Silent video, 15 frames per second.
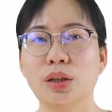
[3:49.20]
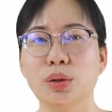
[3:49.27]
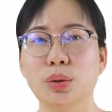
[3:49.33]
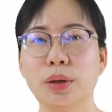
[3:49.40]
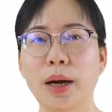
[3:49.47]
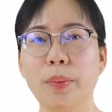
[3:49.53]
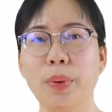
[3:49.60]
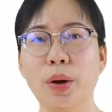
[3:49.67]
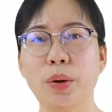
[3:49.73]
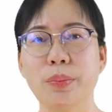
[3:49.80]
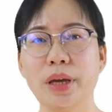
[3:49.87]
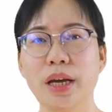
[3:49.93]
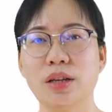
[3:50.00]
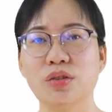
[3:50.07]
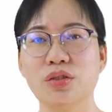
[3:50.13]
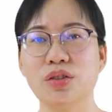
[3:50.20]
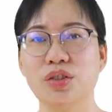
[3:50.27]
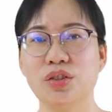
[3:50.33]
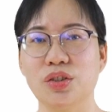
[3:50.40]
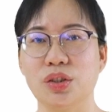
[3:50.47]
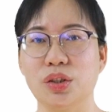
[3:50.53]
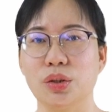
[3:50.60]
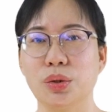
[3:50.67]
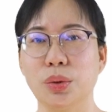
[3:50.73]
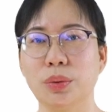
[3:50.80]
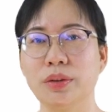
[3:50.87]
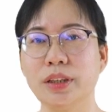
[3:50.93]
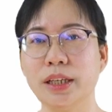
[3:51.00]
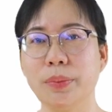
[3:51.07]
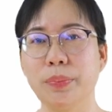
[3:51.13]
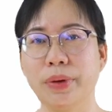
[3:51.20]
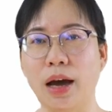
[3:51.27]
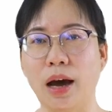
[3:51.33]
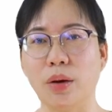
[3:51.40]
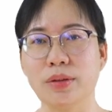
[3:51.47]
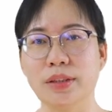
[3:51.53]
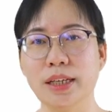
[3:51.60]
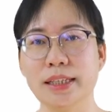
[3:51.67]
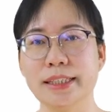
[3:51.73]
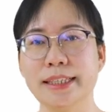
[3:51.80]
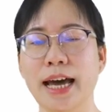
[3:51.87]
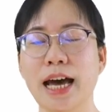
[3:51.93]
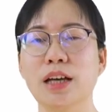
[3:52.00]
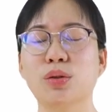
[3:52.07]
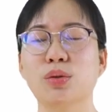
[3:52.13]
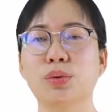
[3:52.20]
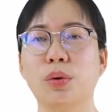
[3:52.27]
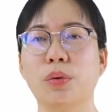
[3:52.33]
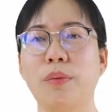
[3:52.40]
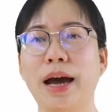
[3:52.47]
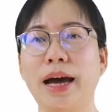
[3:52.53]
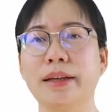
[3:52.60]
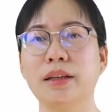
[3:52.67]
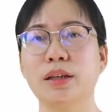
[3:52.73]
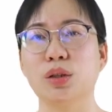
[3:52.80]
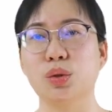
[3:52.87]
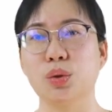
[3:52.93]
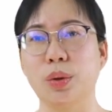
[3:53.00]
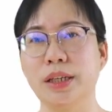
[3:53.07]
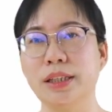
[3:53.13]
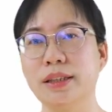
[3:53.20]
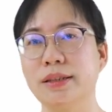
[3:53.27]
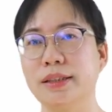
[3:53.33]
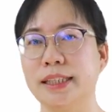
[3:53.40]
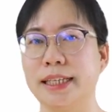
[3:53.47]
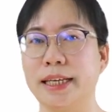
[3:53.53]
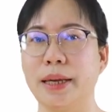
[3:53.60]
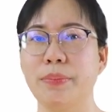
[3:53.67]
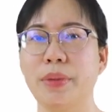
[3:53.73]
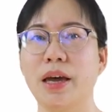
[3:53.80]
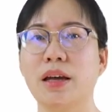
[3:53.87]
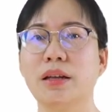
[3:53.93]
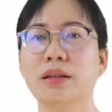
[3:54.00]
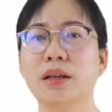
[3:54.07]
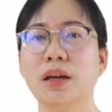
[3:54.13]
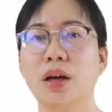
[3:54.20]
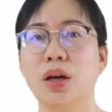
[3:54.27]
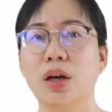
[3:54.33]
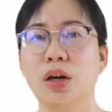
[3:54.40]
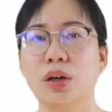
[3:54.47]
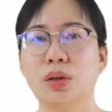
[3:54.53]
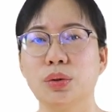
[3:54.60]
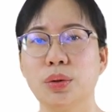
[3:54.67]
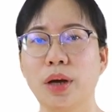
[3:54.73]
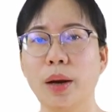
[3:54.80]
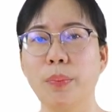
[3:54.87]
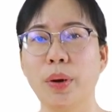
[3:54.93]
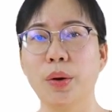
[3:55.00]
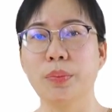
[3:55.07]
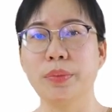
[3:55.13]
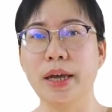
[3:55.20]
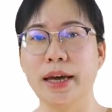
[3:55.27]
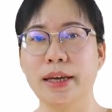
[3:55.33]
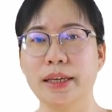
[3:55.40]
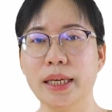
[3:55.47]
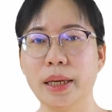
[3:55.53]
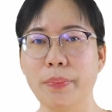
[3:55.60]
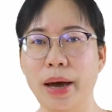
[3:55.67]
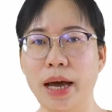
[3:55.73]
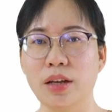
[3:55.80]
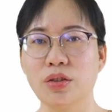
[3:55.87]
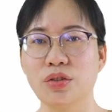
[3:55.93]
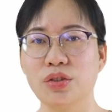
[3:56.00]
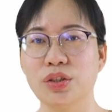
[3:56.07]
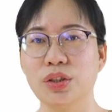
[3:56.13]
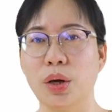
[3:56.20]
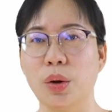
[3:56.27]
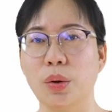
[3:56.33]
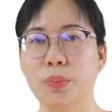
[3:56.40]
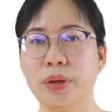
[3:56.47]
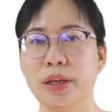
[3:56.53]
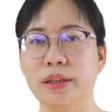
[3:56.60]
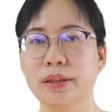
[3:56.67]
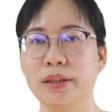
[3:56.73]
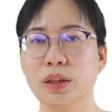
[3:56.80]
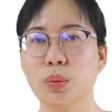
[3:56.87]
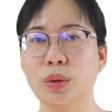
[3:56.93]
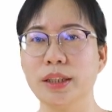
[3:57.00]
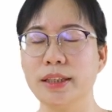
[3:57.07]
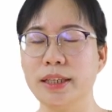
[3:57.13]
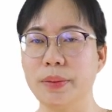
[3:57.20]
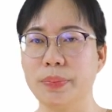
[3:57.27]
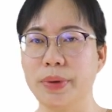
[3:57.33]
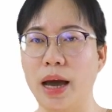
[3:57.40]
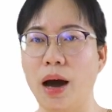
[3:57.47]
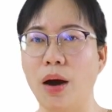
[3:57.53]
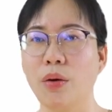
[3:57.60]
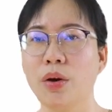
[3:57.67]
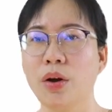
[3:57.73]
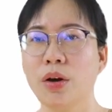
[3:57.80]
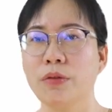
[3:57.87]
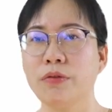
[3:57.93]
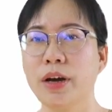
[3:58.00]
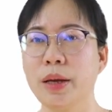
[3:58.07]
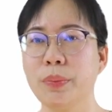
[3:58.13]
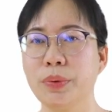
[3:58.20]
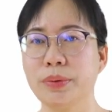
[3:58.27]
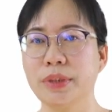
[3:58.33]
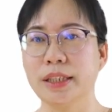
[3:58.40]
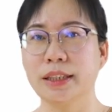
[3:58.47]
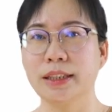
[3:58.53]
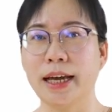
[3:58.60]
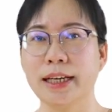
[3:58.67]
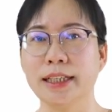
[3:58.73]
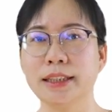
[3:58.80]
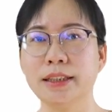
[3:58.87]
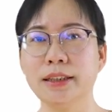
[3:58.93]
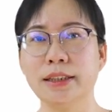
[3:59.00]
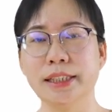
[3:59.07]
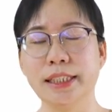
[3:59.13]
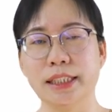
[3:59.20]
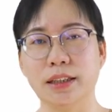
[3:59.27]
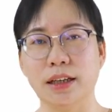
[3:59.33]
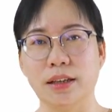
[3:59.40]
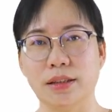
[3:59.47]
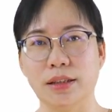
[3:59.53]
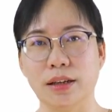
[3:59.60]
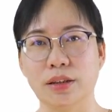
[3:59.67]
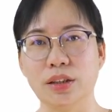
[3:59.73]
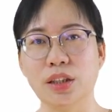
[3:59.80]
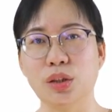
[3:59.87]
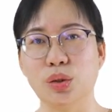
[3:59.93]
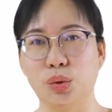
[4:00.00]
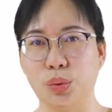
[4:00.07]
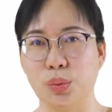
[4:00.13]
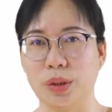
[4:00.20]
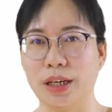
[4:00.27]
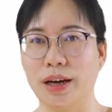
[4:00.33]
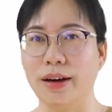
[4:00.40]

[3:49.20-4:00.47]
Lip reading: A soil profile is a vertical section dug down from the surface of the earth. Soil profiles are generally composed of layers that are parallel to the surface and have different external forms.